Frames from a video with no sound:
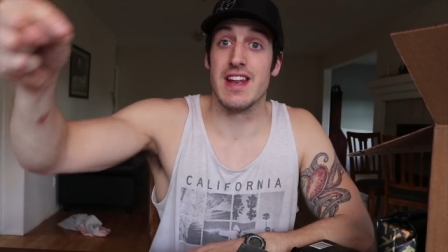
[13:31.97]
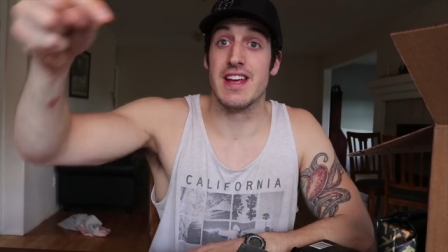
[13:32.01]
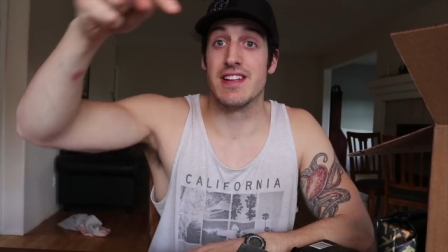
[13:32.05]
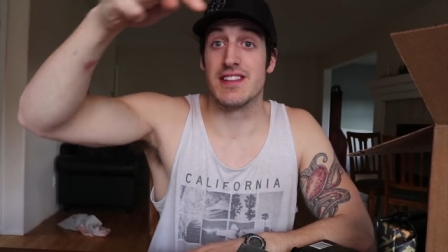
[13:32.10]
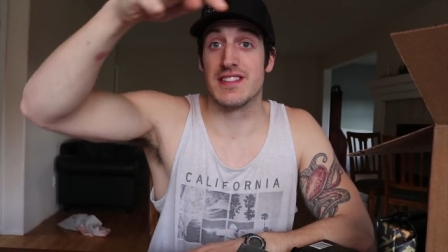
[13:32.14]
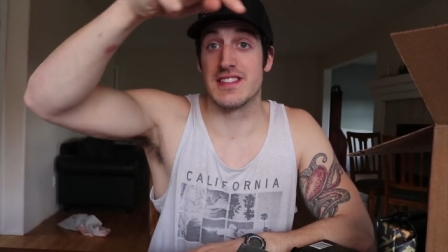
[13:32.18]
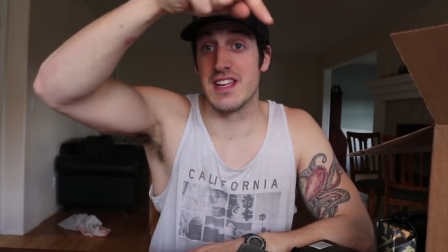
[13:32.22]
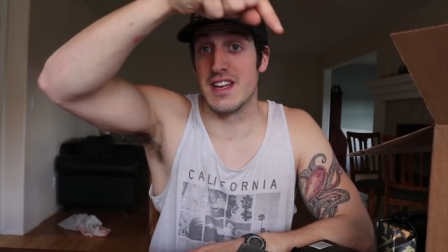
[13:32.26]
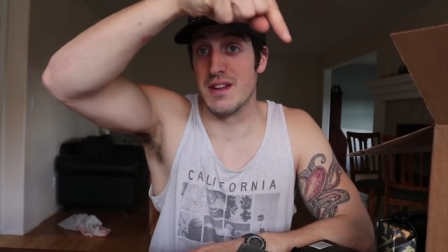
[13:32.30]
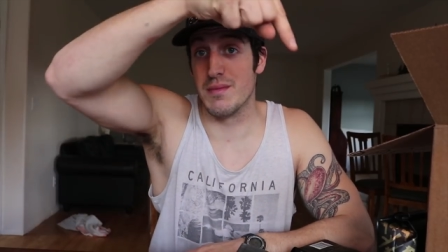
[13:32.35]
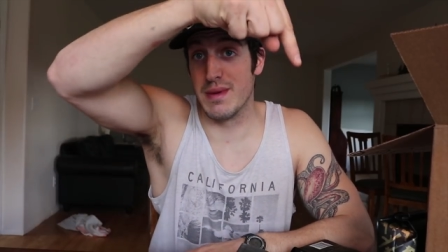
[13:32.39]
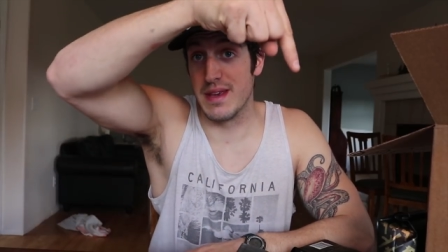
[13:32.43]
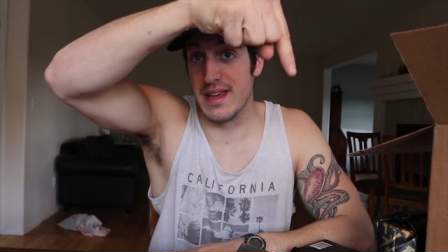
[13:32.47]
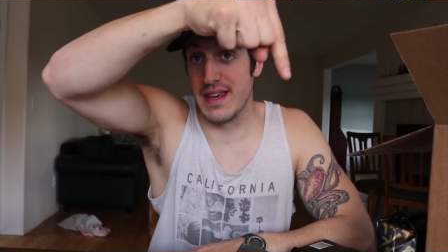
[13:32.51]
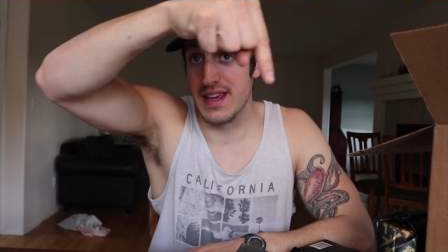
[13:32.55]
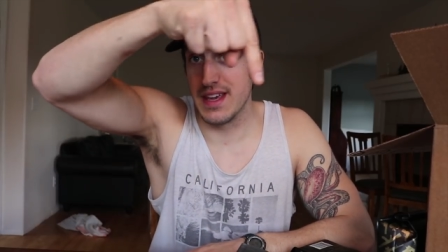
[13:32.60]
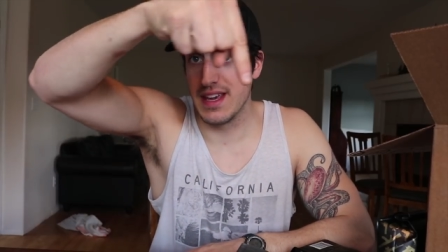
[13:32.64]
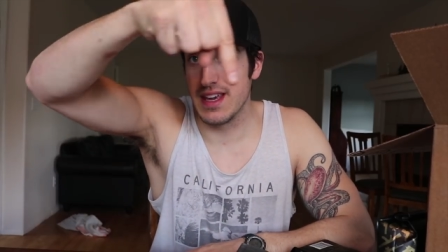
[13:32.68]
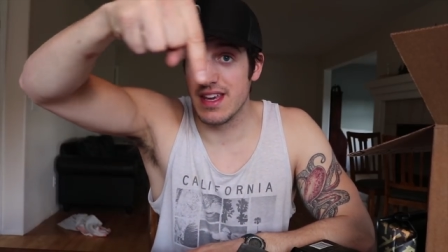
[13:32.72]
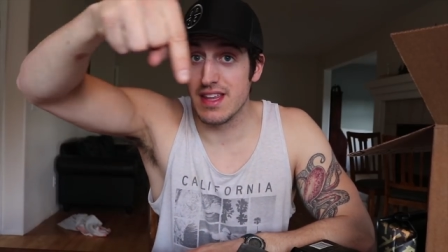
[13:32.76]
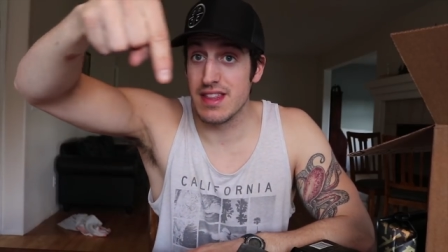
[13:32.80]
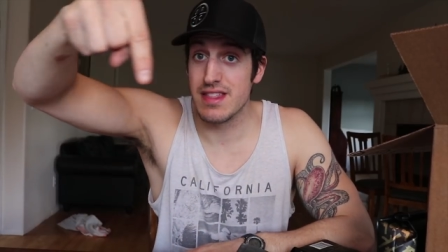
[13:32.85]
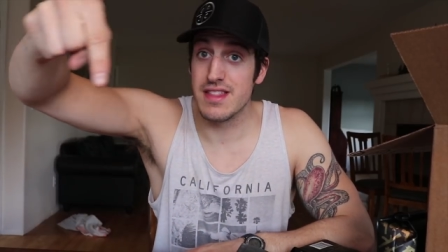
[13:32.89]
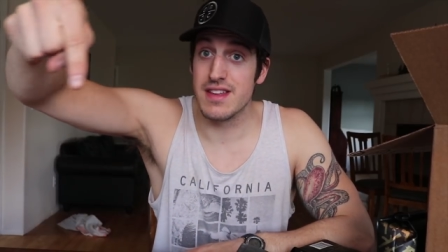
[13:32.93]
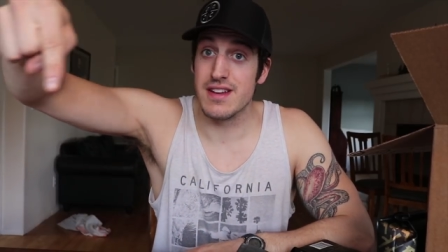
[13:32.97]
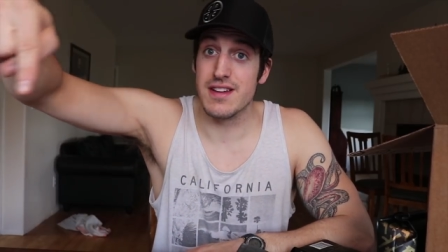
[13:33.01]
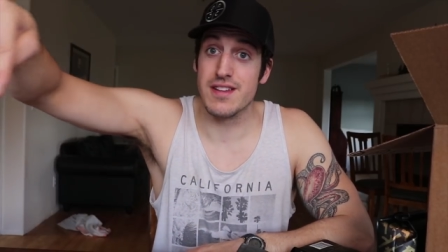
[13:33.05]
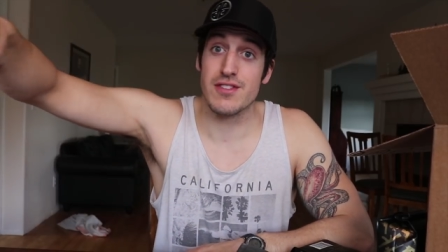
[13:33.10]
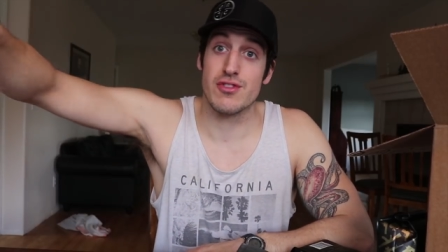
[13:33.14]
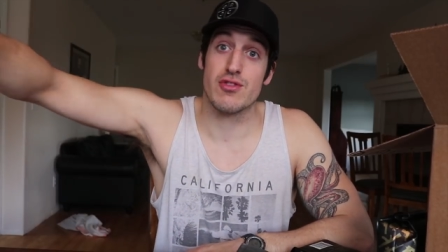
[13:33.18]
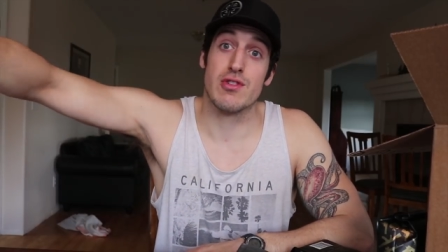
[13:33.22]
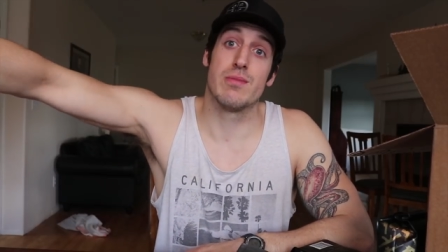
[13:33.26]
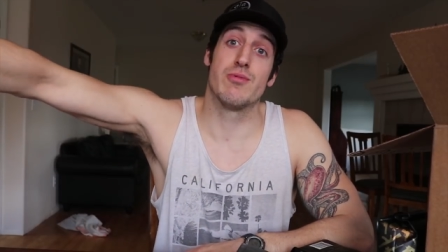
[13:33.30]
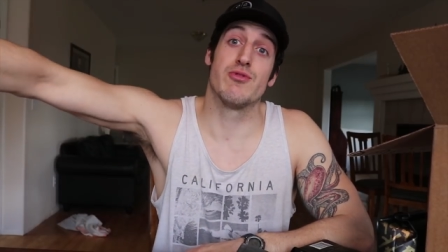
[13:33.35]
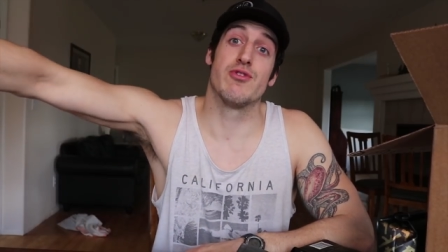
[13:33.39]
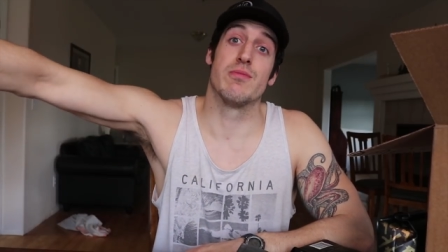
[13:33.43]
It's gonna be in the
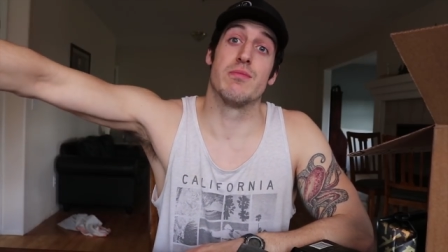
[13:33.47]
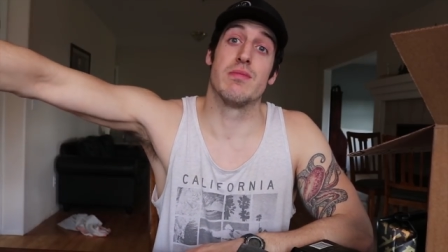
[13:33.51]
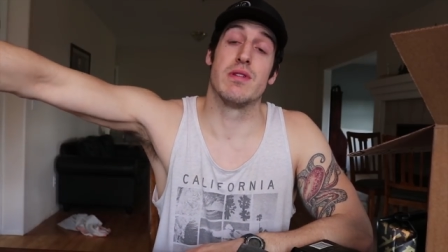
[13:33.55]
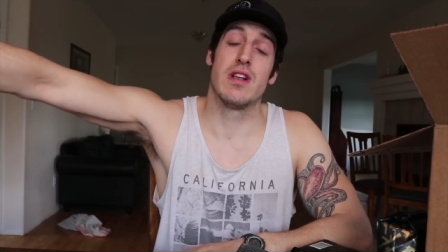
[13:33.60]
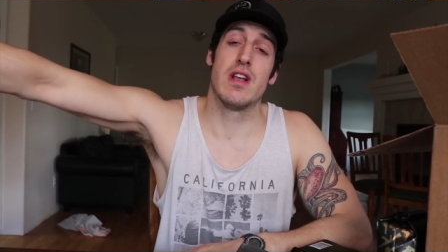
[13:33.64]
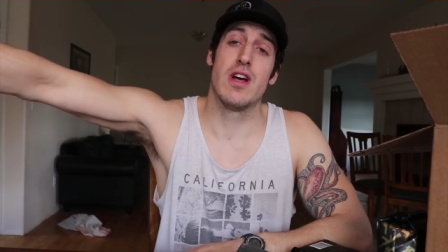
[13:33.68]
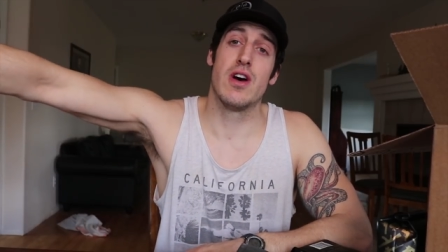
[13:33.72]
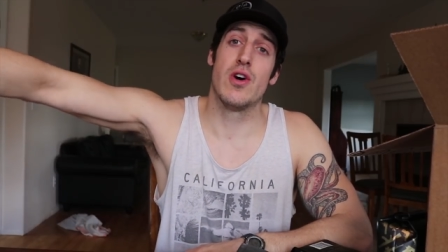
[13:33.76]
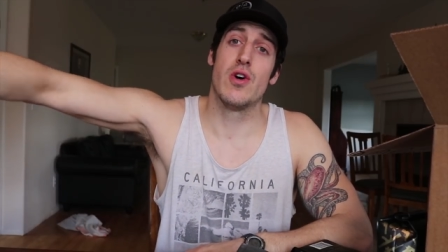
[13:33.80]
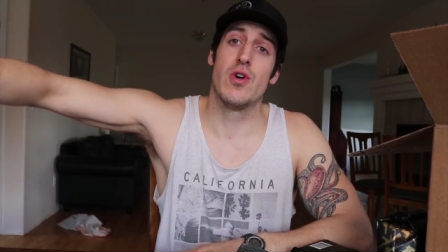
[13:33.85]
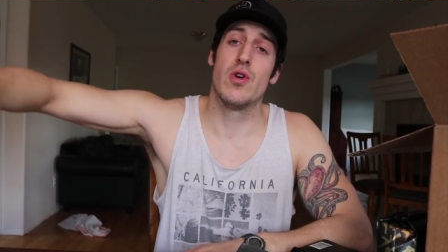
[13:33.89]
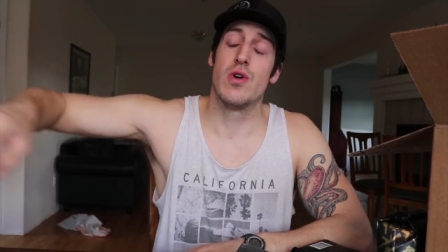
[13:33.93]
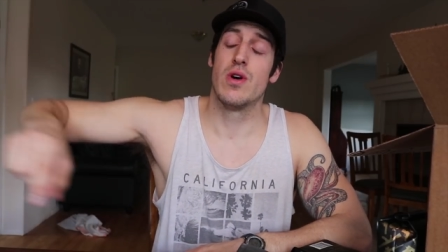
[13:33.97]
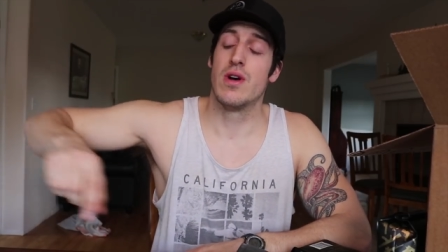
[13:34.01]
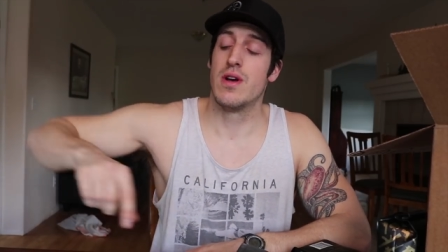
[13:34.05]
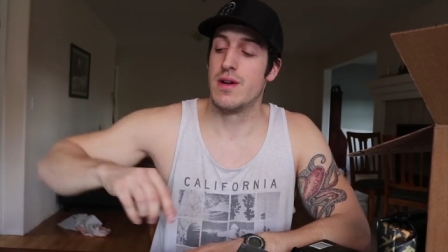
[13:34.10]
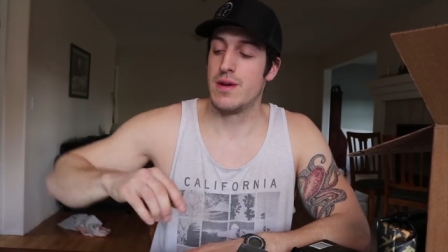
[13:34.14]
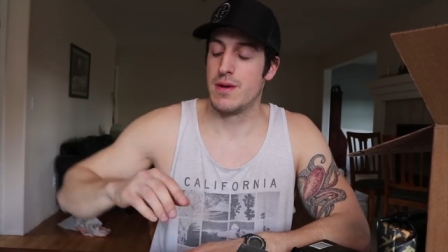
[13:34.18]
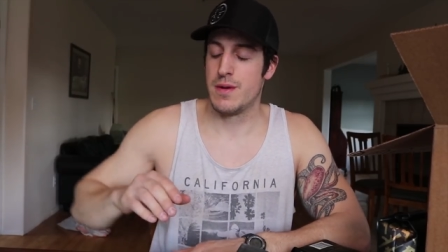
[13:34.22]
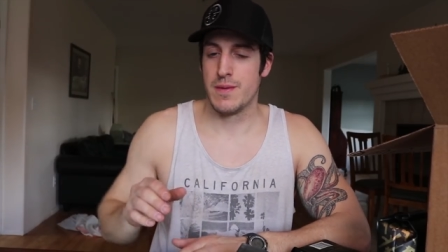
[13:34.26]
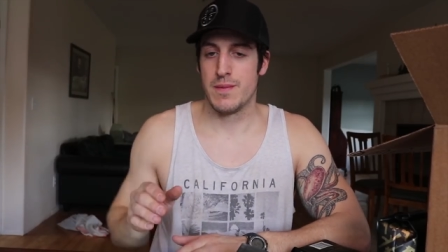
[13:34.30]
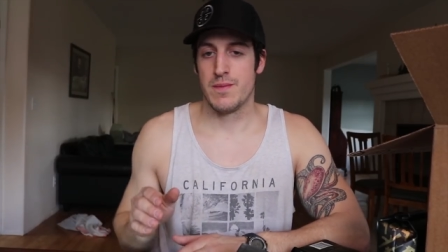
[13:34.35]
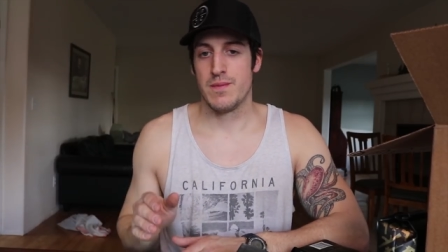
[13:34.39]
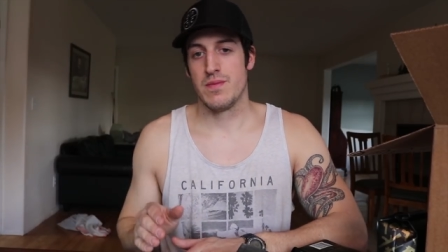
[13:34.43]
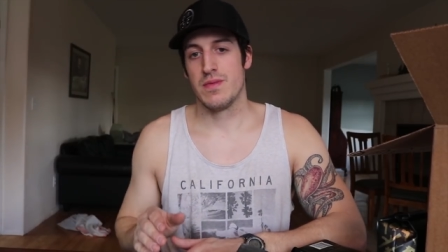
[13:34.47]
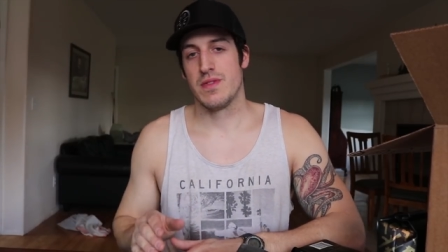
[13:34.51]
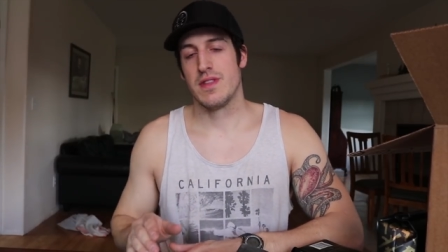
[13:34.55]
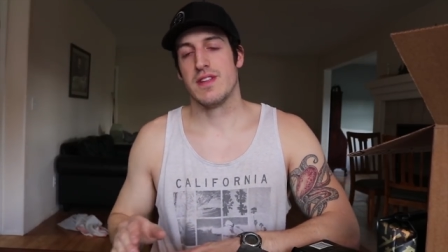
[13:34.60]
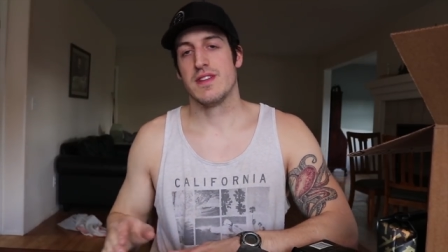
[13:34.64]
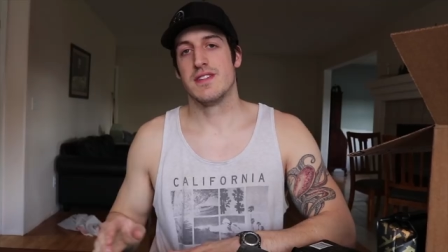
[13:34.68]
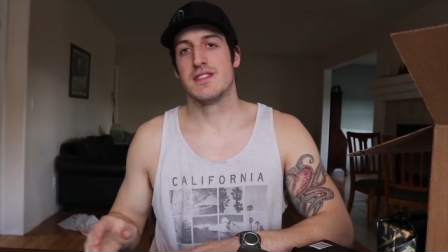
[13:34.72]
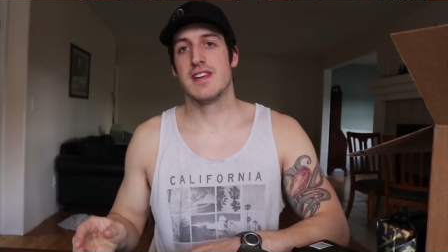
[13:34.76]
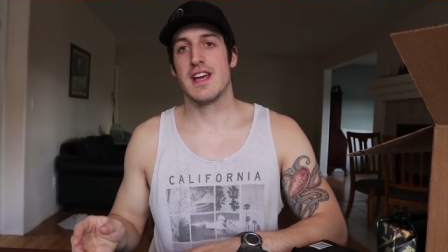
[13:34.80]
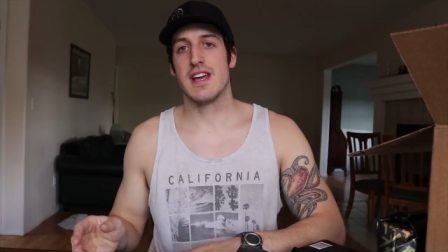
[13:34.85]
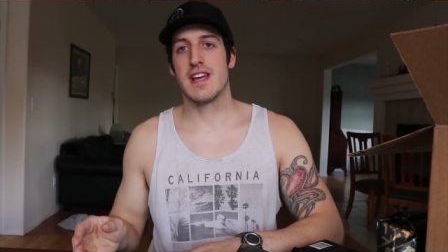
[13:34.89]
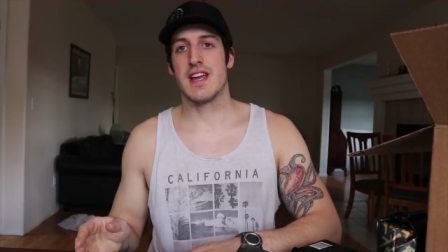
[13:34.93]
description below.
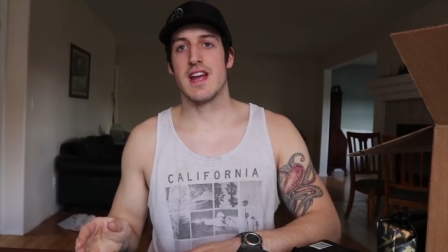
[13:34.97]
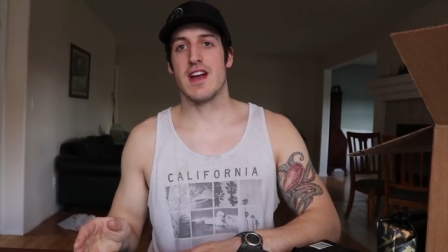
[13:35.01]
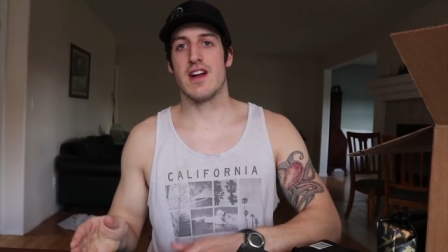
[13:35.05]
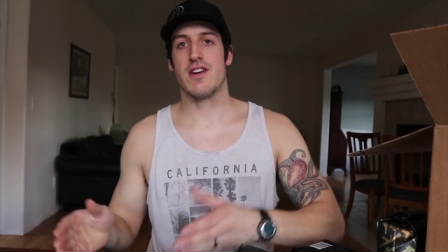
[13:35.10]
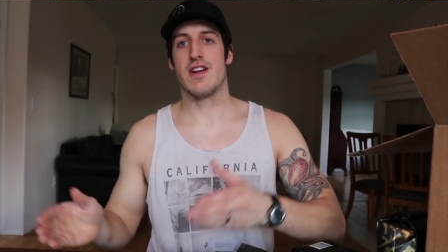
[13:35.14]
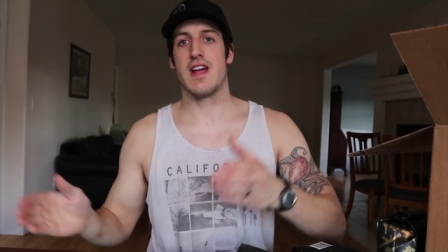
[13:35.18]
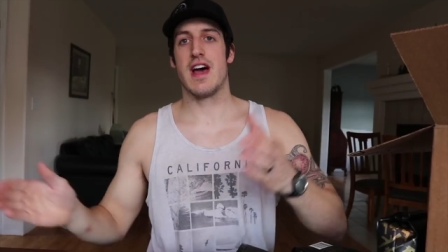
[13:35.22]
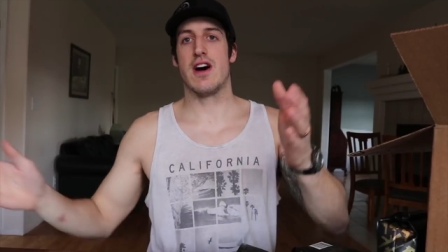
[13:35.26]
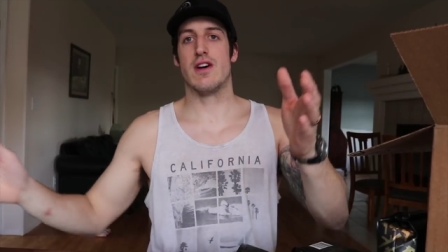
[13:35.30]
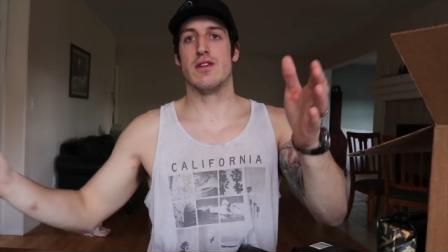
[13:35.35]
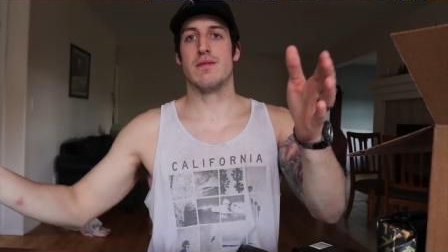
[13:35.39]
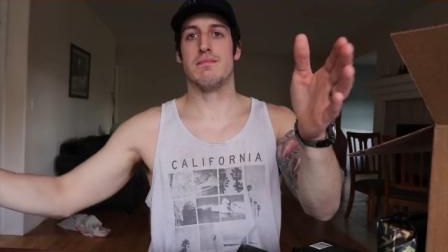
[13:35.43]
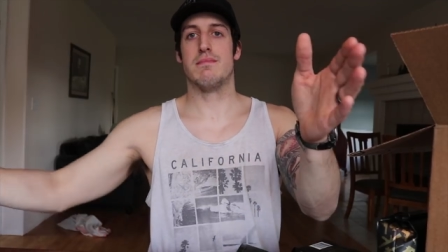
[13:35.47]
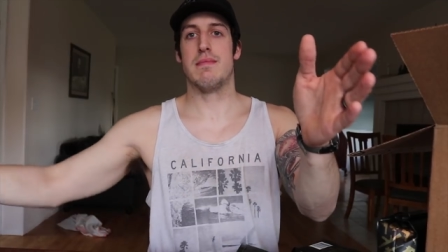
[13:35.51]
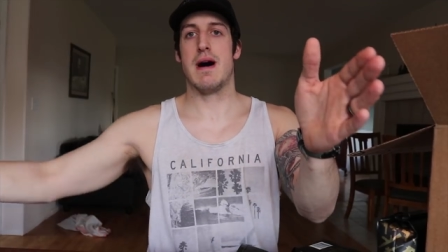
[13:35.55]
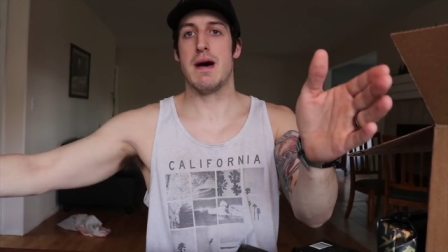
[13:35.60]
Take care now.